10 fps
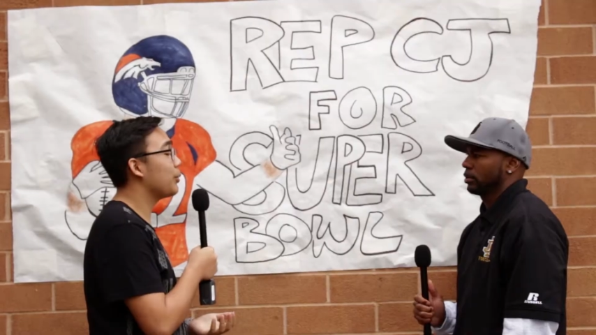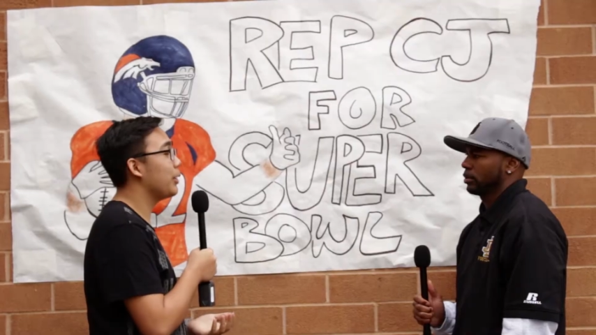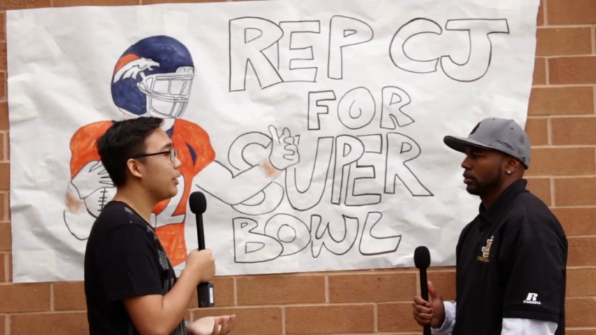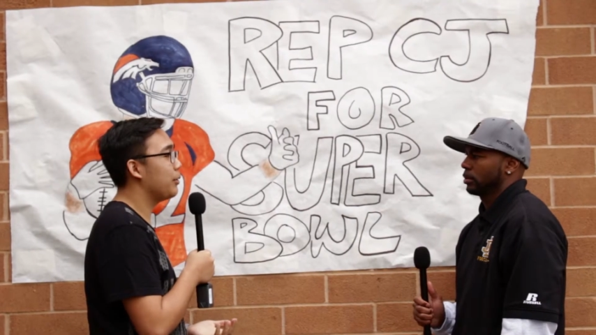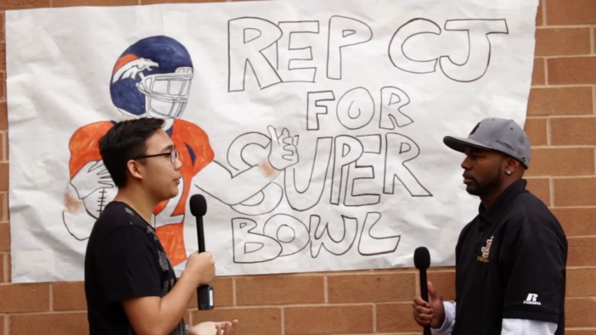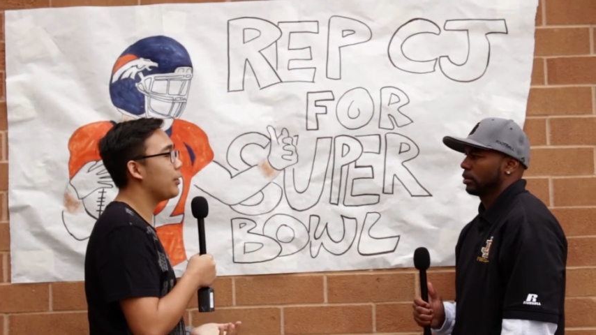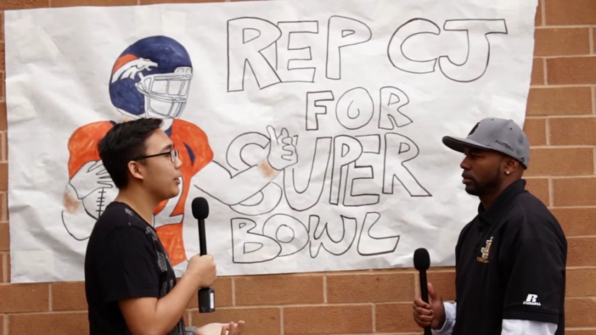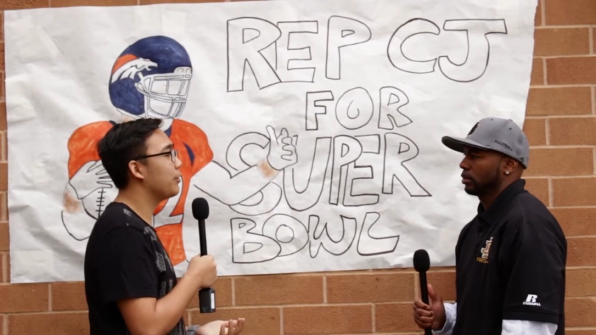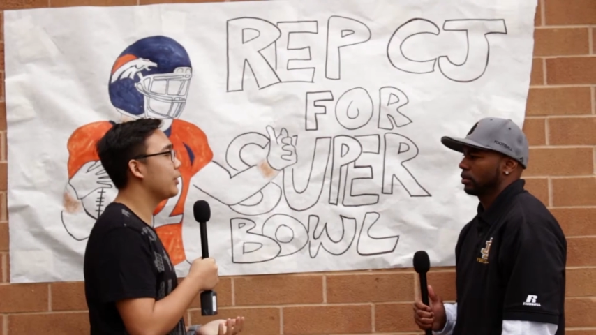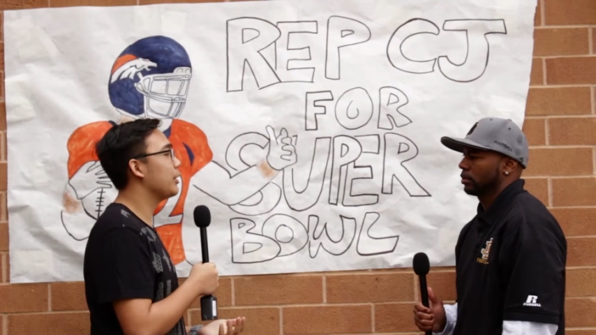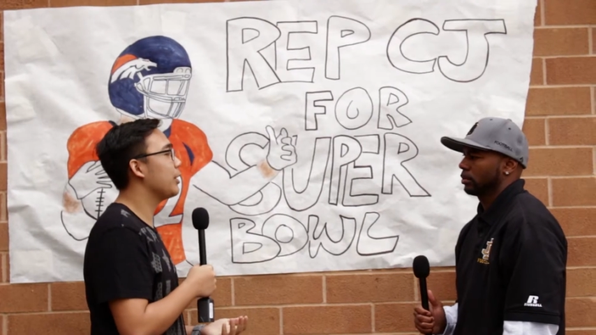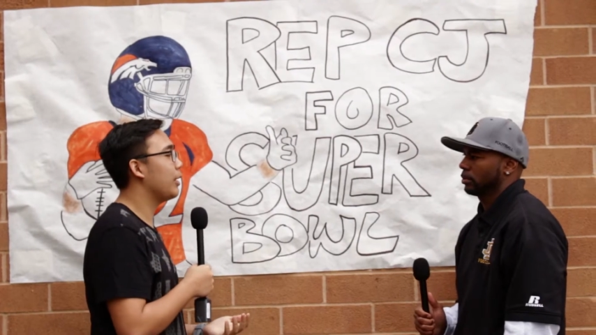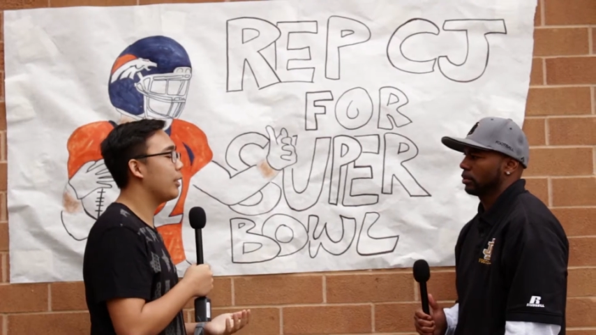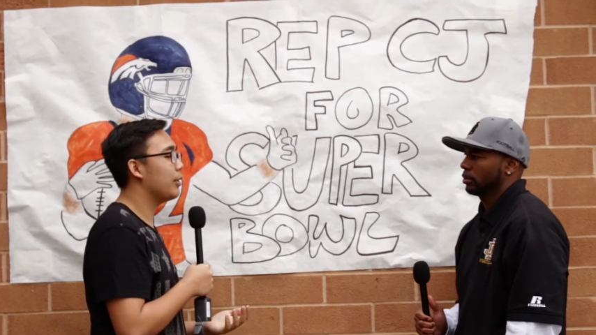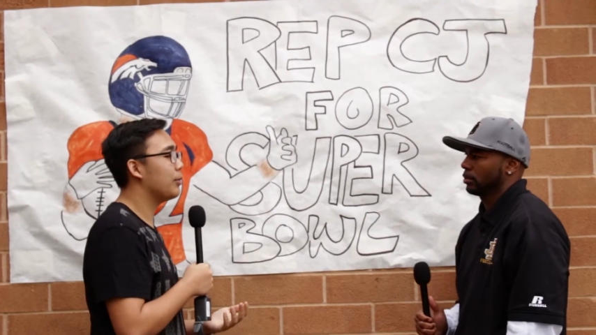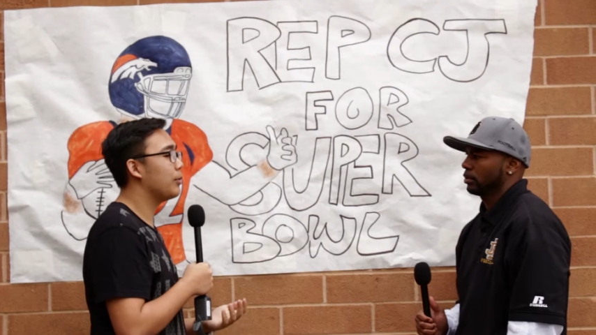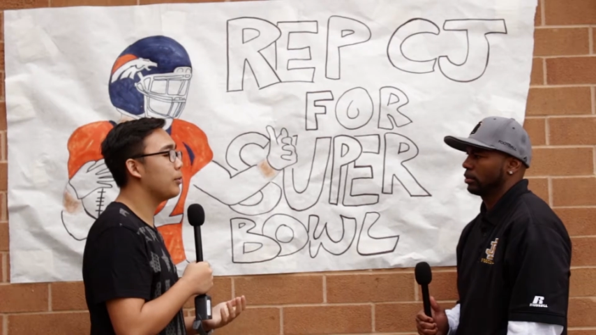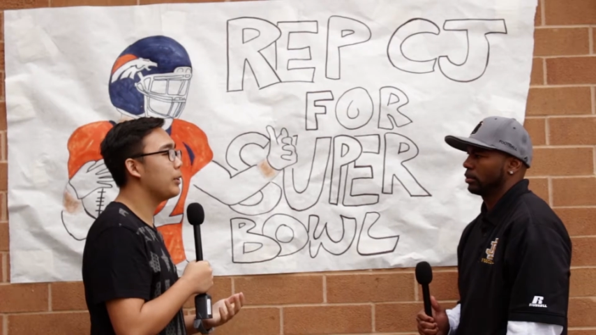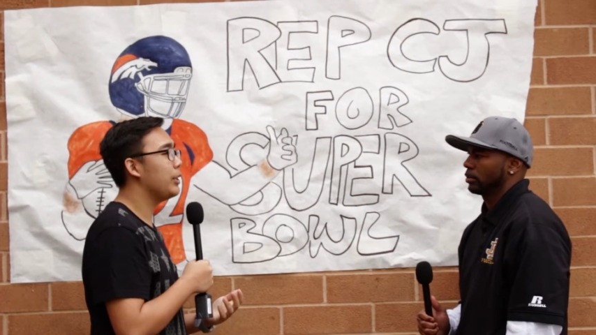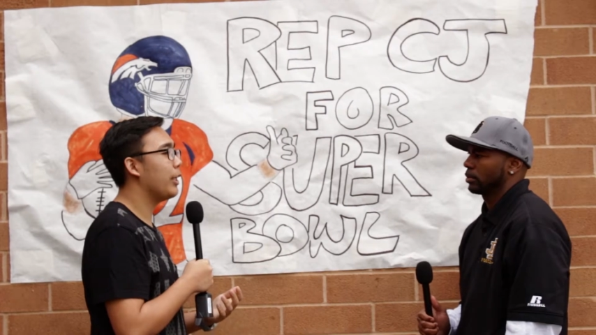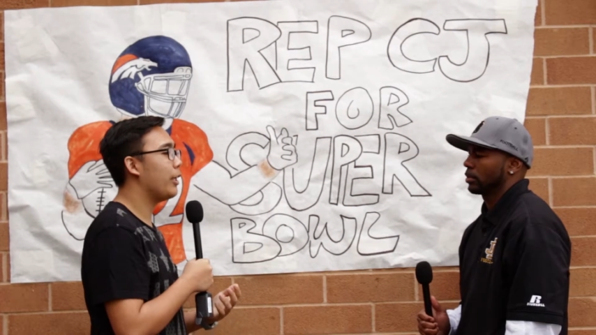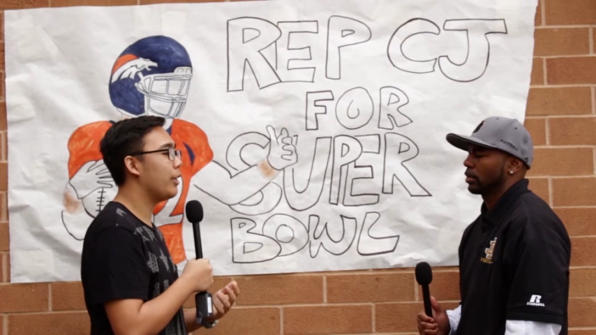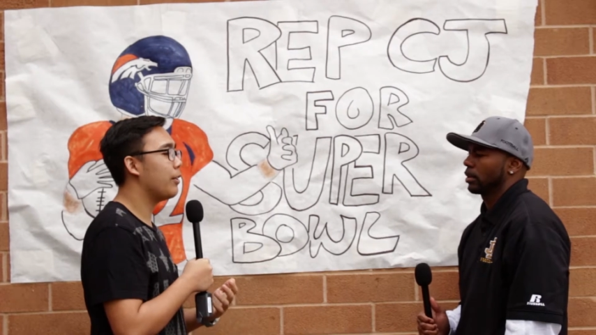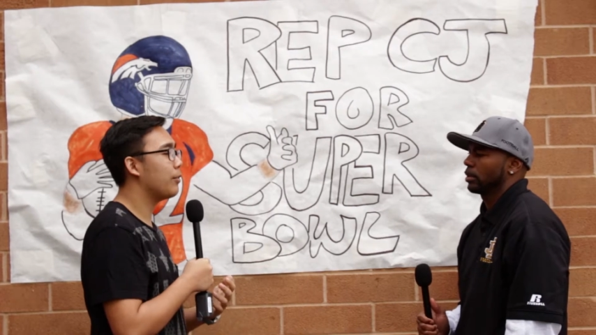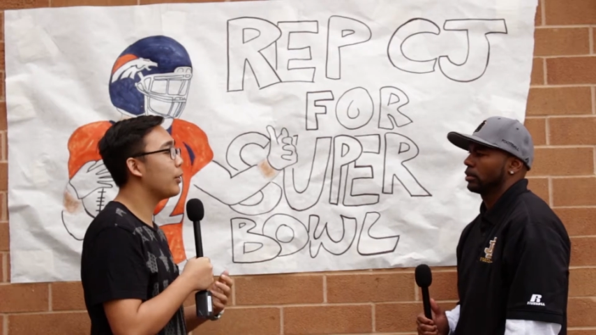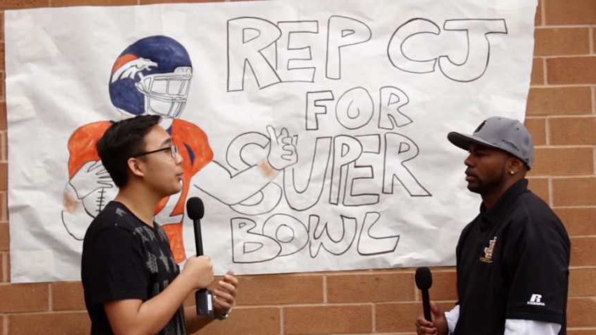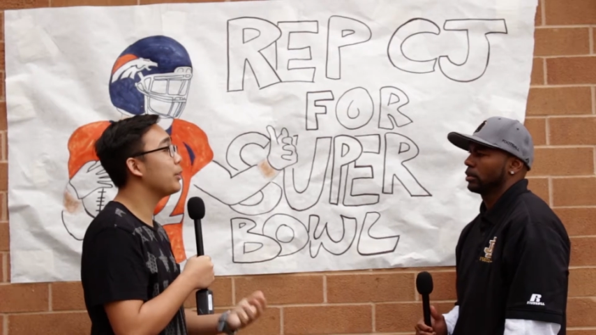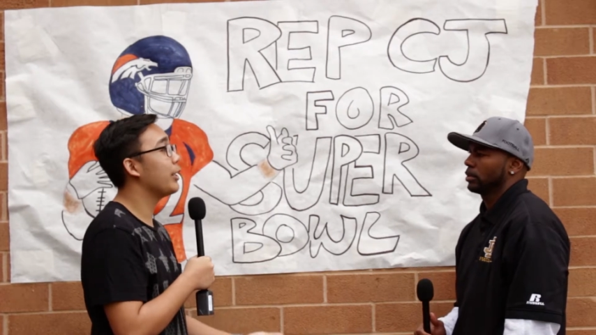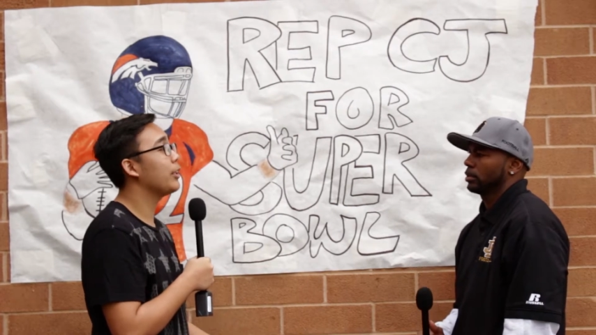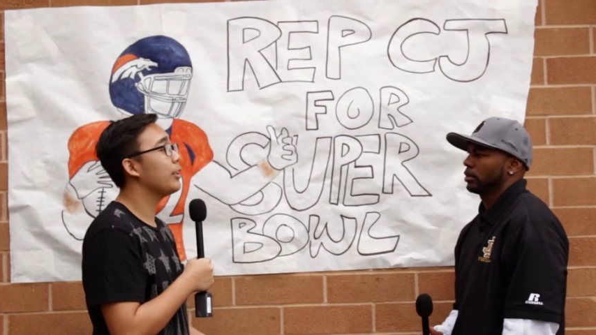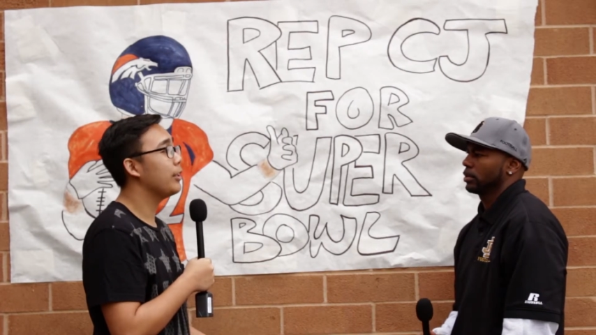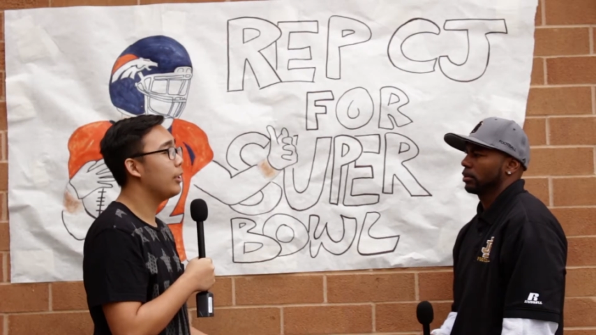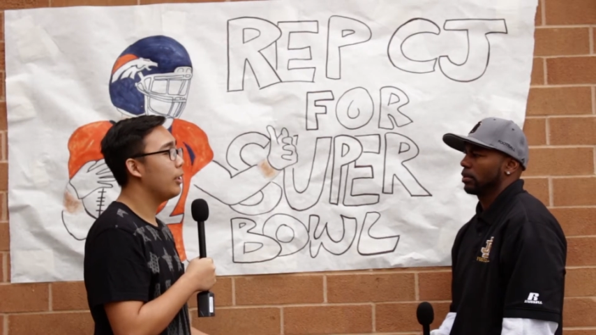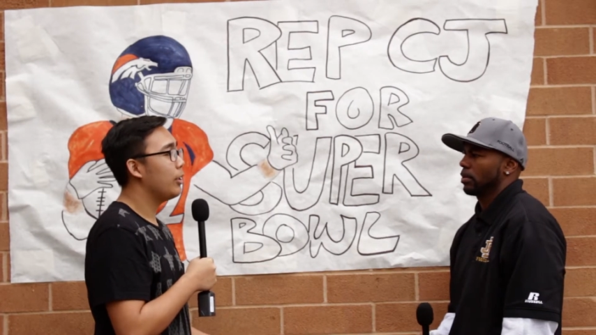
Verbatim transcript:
Speaker 1: So we're here with Vallejo Vision and we have Coach Gary